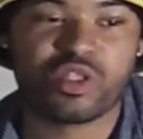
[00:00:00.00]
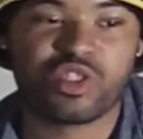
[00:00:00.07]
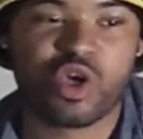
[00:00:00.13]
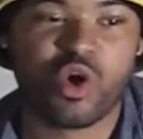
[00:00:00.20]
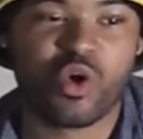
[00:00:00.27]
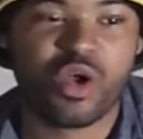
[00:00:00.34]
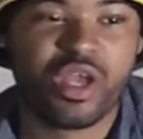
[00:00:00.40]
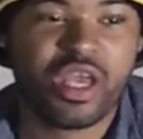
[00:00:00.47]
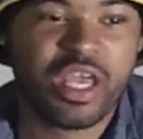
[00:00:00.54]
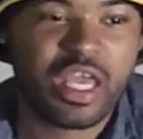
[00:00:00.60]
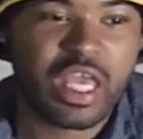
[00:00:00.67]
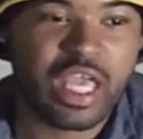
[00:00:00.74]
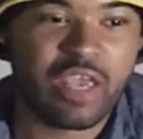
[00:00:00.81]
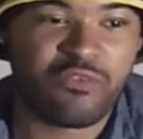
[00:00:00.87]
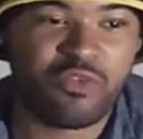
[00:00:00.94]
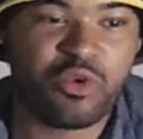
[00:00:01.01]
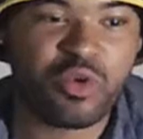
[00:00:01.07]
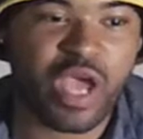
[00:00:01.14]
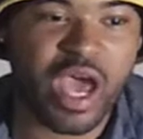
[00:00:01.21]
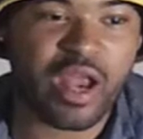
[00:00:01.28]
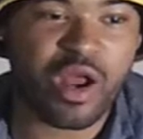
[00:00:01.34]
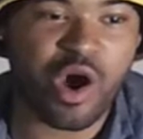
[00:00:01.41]
So if you
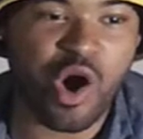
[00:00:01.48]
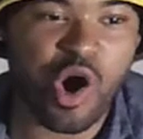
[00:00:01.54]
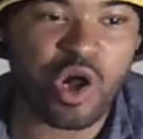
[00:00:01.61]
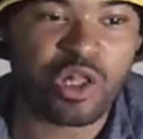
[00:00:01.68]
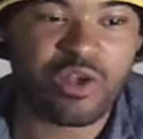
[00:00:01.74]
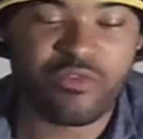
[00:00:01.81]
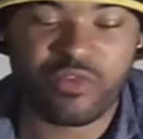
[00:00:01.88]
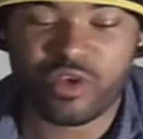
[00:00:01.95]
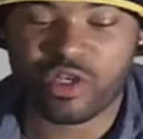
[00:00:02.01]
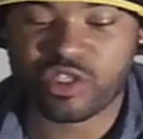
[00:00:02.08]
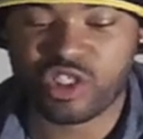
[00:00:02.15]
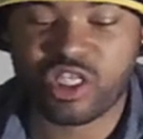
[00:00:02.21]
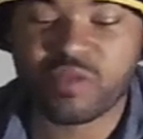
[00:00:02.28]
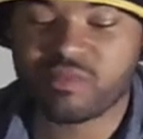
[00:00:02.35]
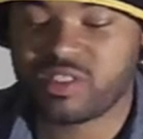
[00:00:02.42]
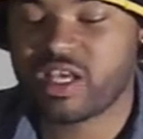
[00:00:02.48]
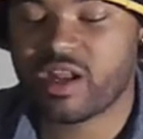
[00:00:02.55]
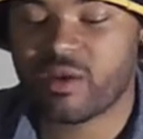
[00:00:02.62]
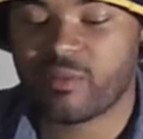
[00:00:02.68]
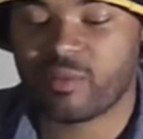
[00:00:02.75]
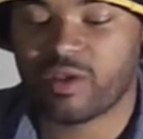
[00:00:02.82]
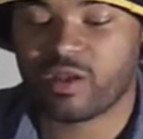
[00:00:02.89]
got all of your chips set
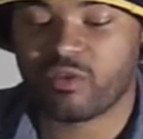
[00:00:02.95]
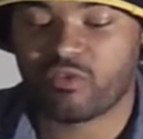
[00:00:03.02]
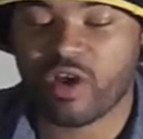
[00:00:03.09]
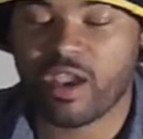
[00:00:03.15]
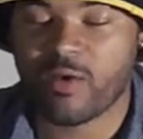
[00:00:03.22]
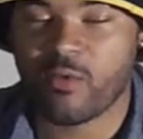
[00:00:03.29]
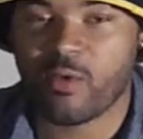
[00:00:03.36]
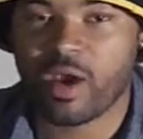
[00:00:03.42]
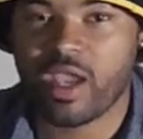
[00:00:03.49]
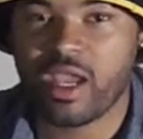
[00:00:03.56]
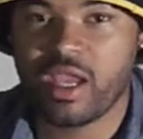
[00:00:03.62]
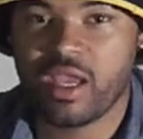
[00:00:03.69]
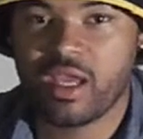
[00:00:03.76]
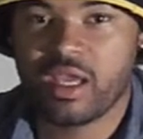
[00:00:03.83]
up in the right way,